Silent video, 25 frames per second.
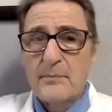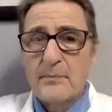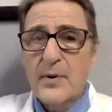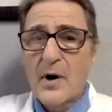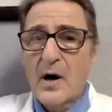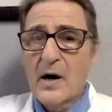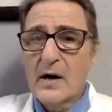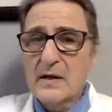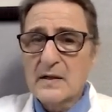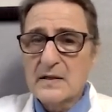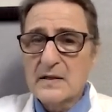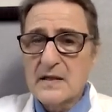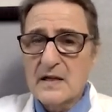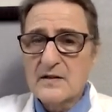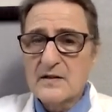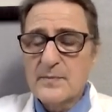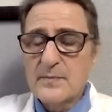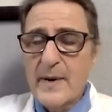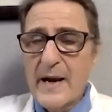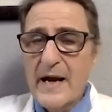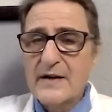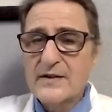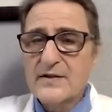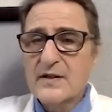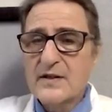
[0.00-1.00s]
Parkinson's
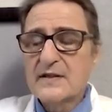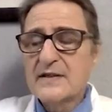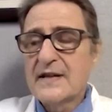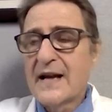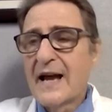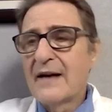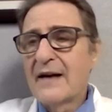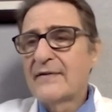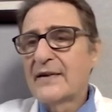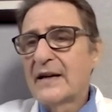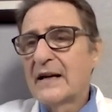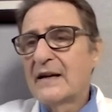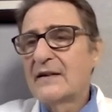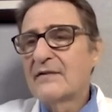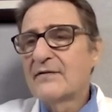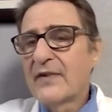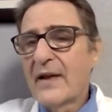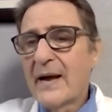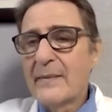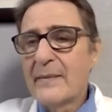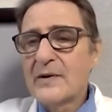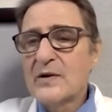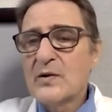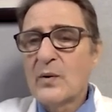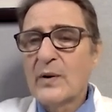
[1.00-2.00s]
patients have an
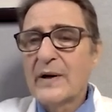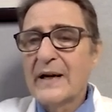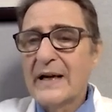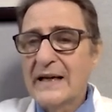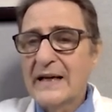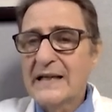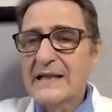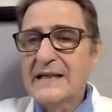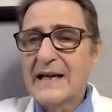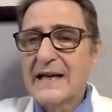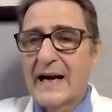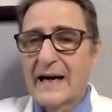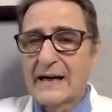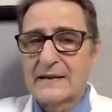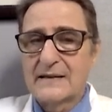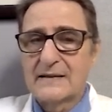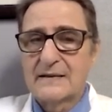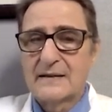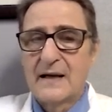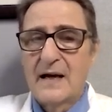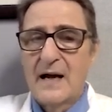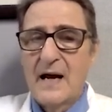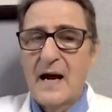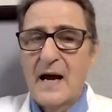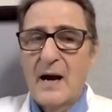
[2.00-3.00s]
inflammatory
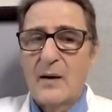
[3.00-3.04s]
index.